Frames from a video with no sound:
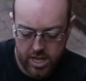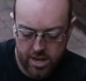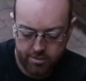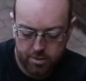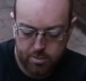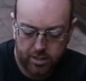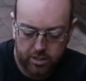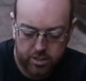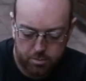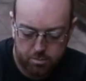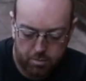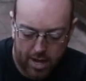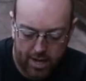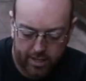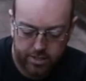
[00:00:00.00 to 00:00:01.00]
here and build
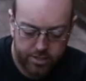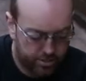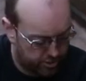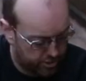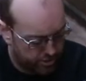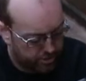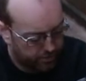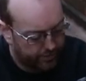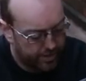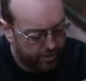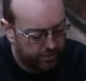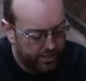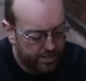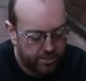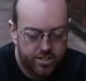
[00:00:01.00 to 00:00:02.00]
some brackets just to fit
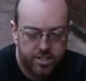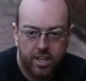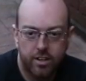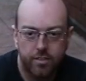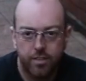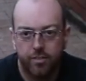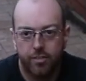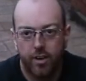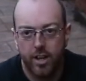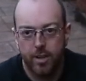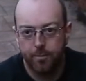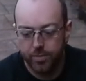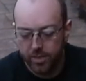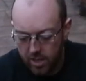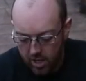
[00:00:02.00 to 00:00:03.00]
on the inside of the
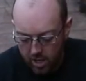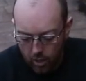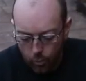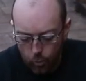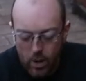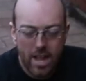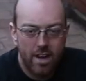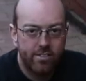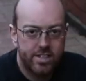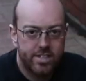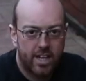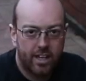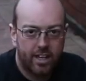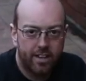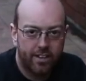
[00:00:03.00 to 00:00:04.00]
frame. Where
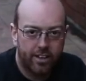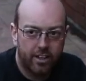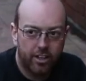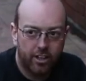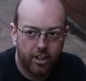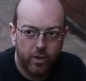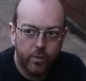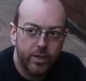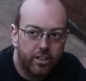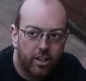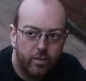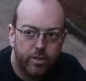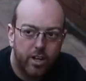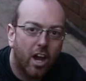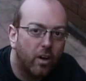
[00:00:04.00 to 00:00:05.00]
exactly they're going to go, we
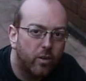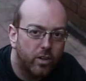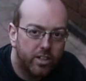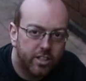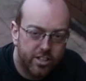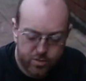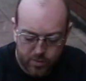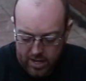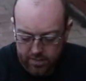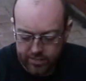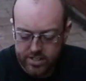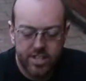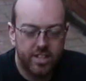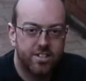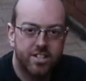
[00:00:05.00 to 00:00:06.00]
don't know, because we
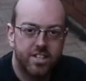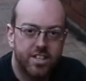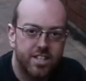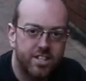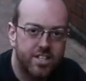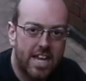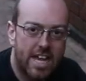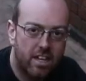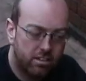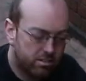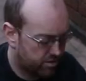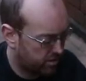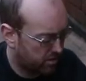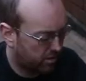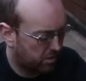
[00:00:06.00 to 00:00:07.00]
haven't tested this yet,
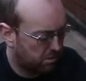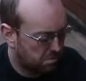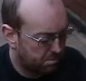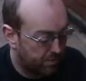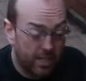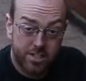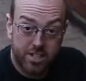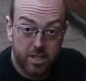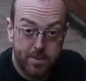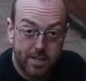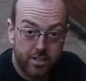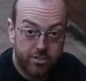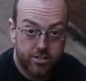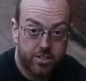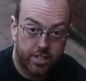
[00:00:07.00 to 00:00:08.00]
so that's going to
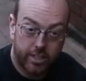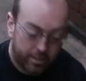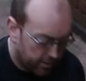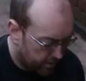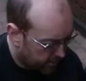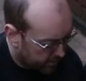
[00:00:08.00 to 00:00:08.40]
be interesting.